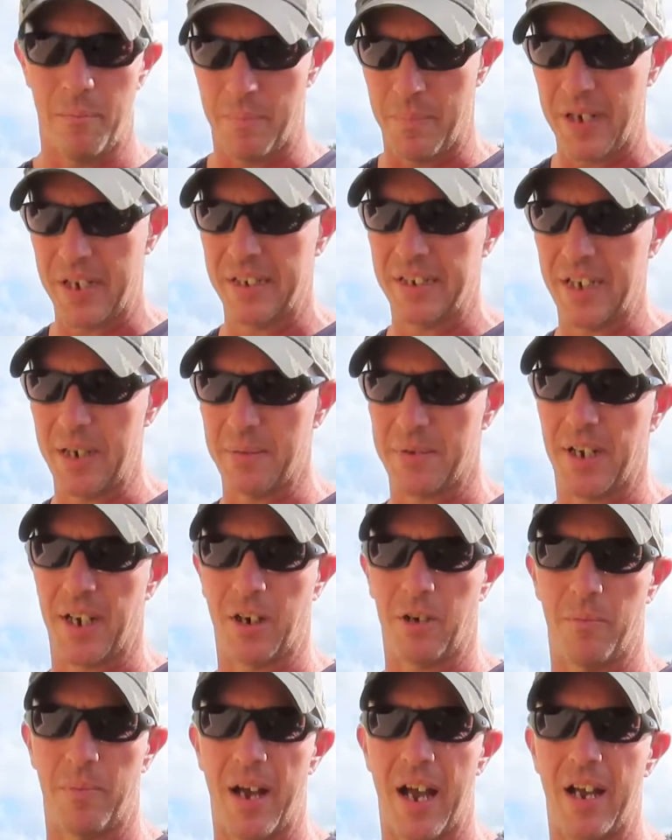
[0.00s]
big deep
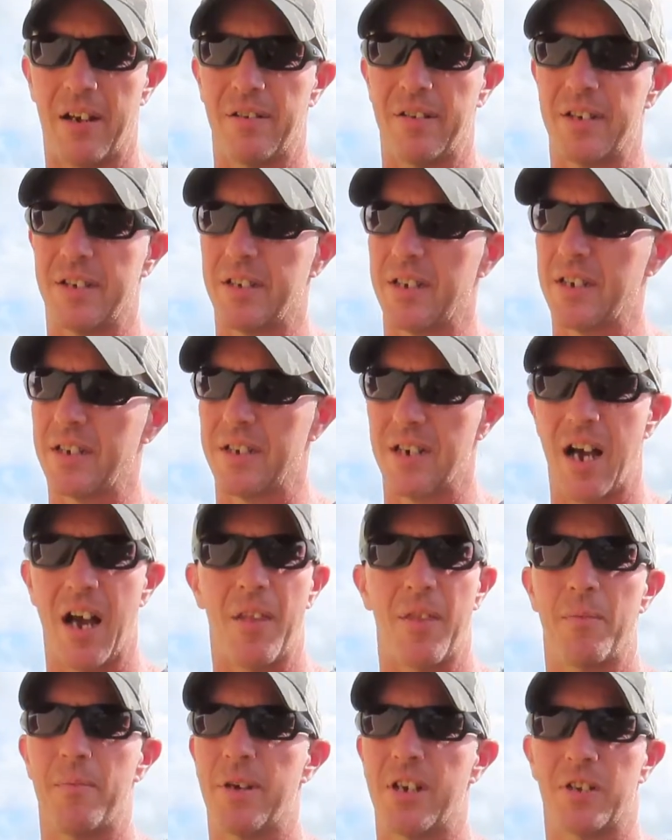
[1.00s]
cycle batteries, is
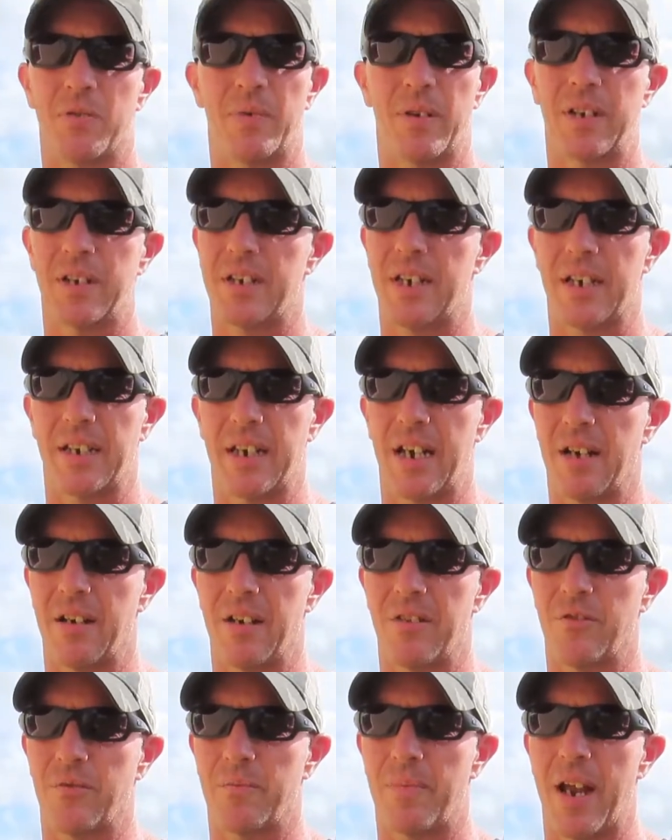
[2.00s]
not the best way to take
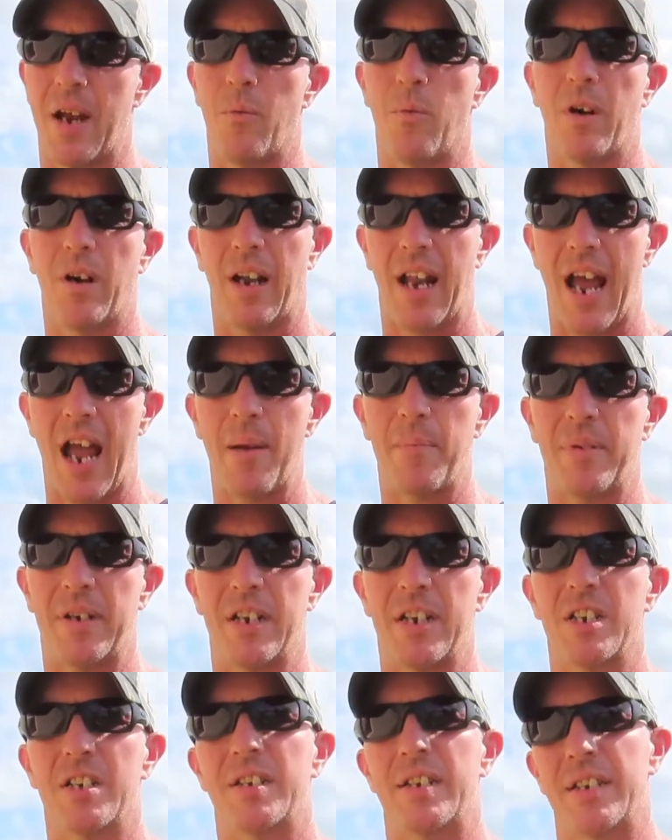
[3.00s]
care of them. And what will happen
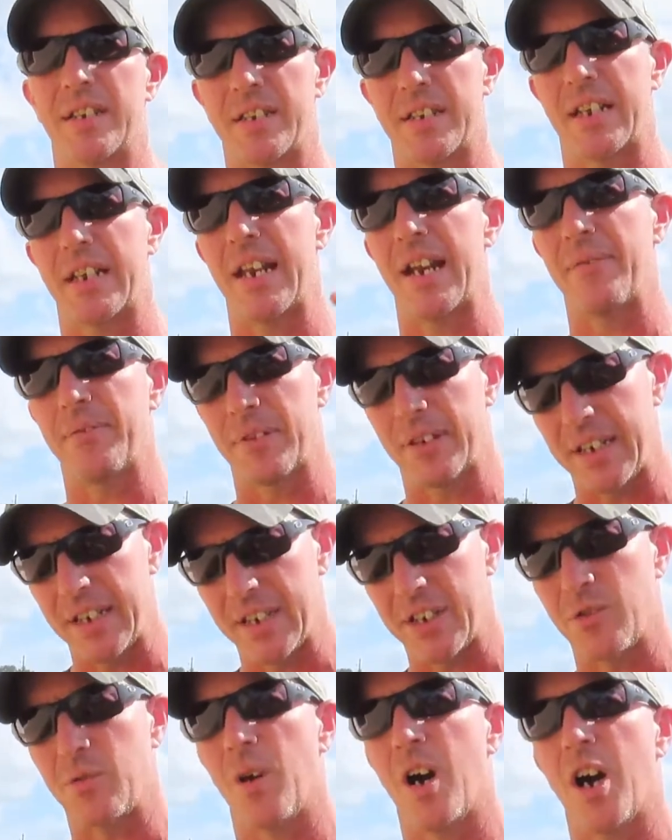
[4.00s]
is, since they never
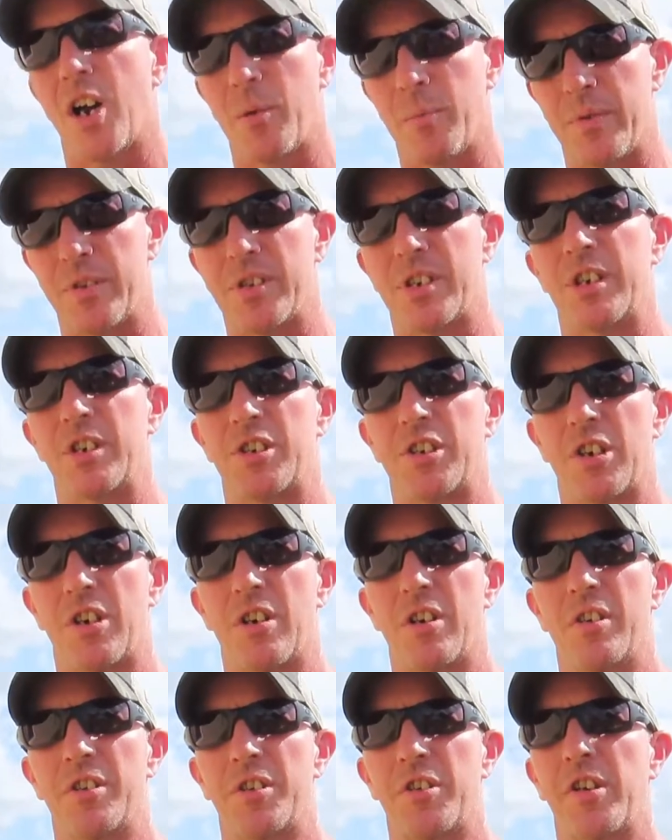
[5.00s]
get to 100%
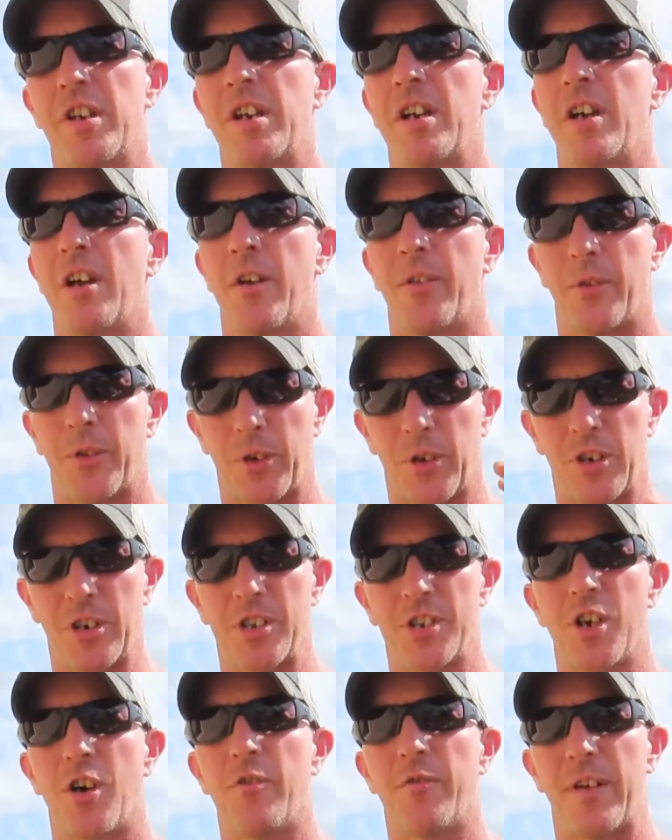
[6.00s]
charge, they're going
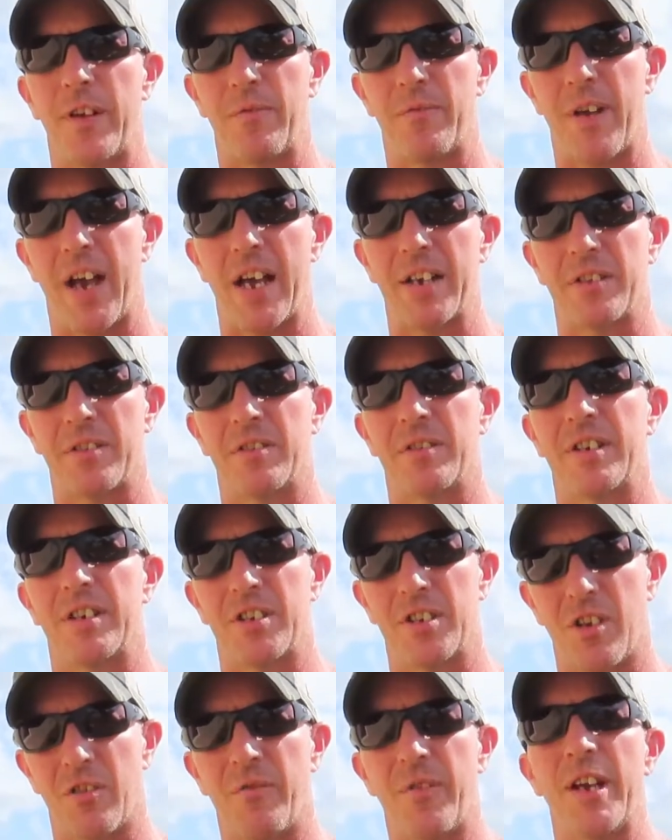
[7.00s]
to sulfate faster, and
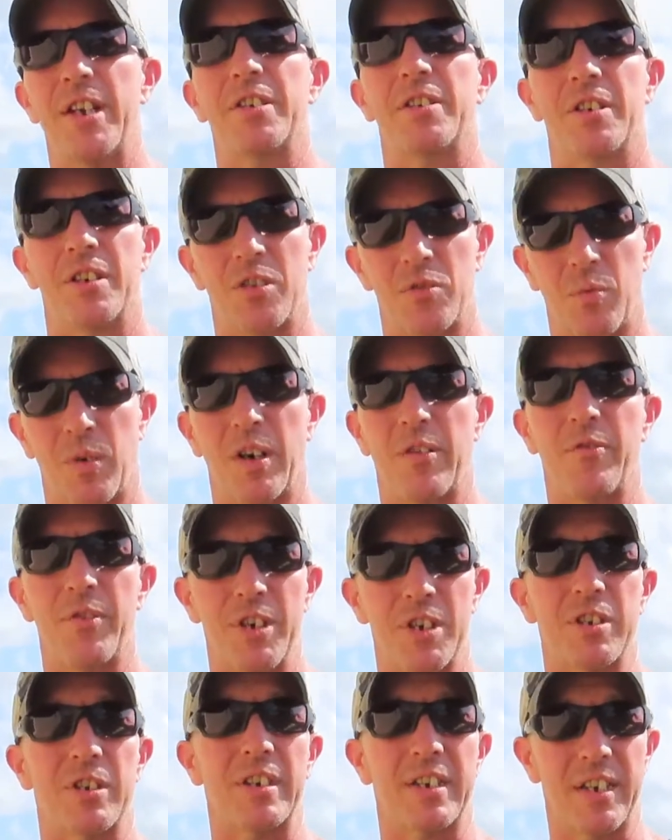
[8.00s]
sulfation is what
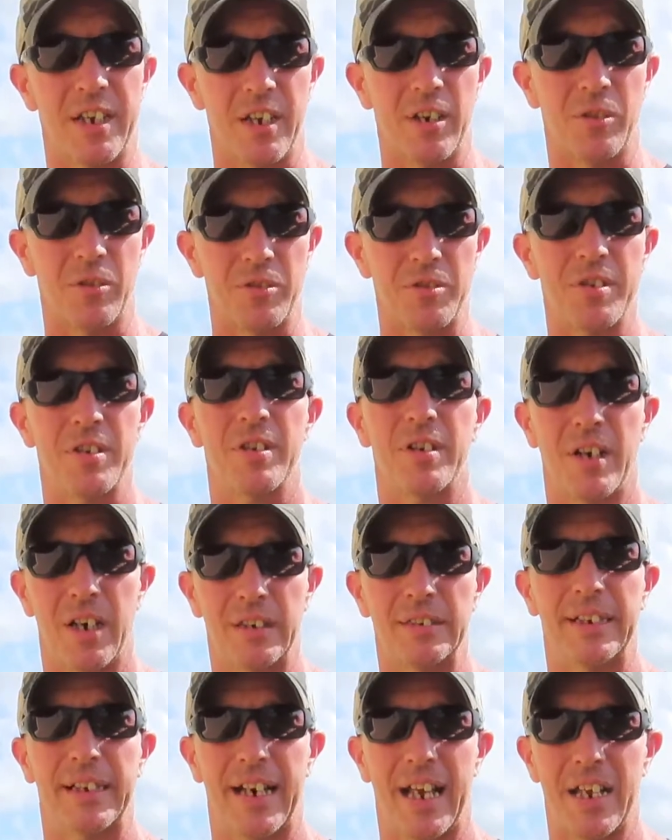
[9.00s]
eventually kills
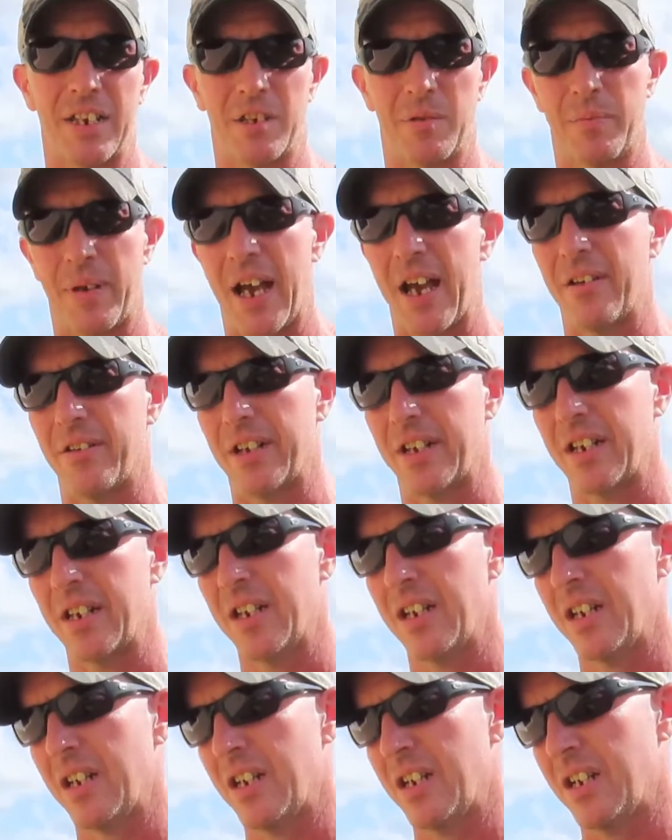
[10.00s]
a lead acid battery.
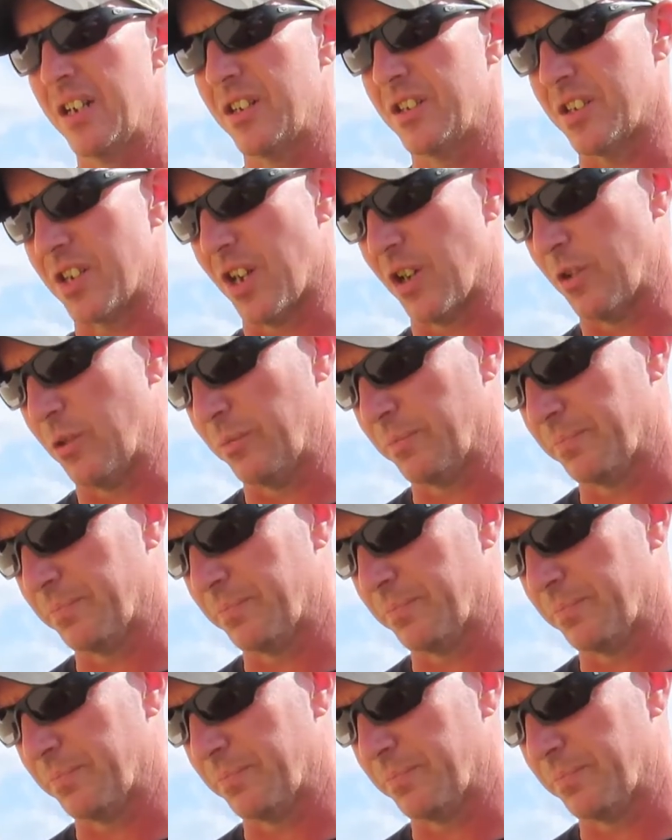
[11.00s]
So